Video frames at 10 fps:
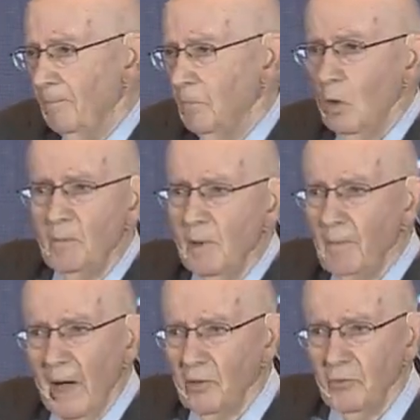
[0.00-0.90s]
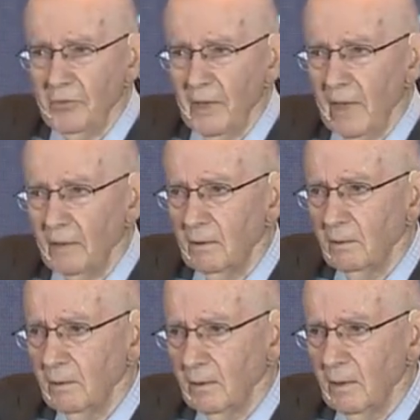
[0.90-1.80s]
Don't be bothered that.
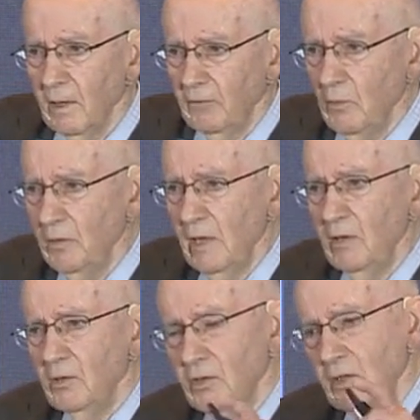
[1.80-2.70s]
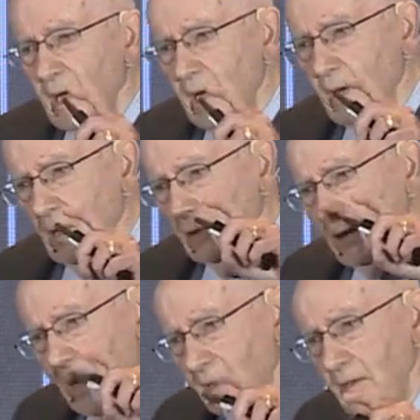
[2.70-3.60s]
If you need to say a
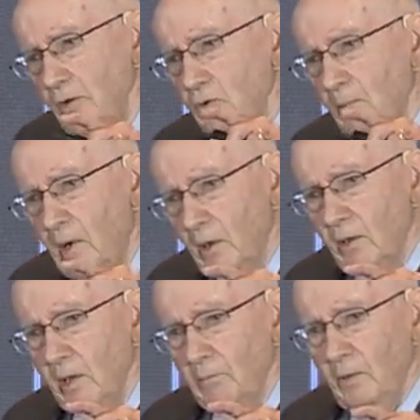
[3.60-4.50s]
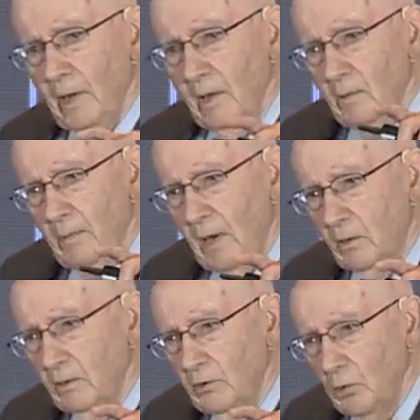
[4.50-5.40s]
lot in your marketing plan
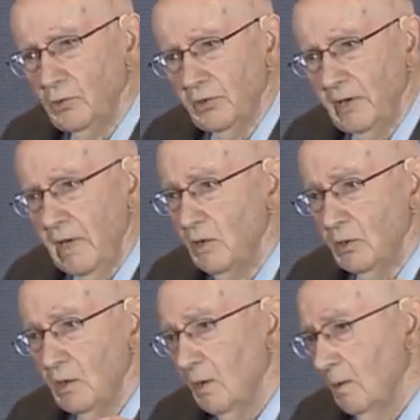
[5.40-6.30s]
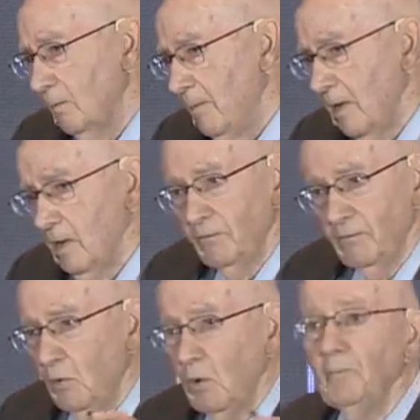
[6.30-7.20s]
about those things, make it
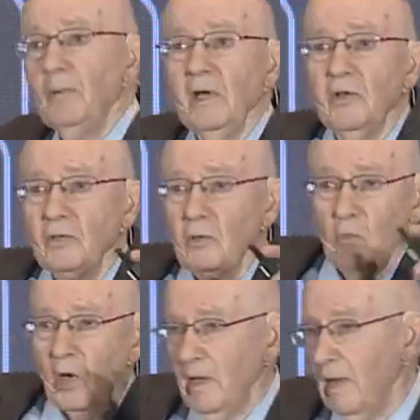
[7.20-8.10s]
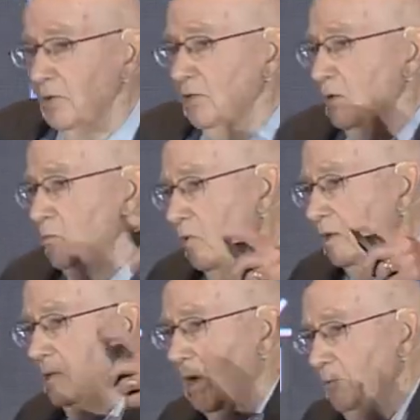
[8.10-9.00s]
4 P's and 1 S and
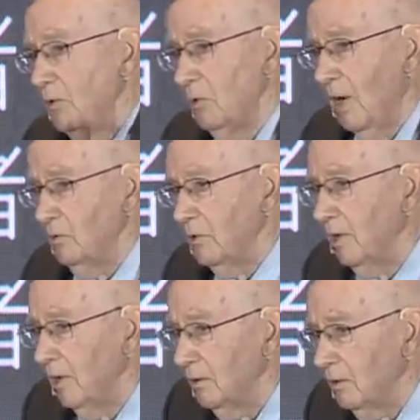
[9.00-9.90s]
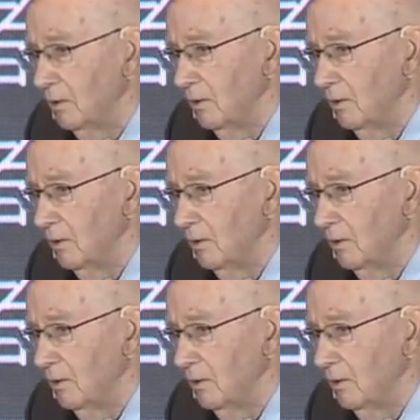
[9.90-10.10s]
1 W, I don't care.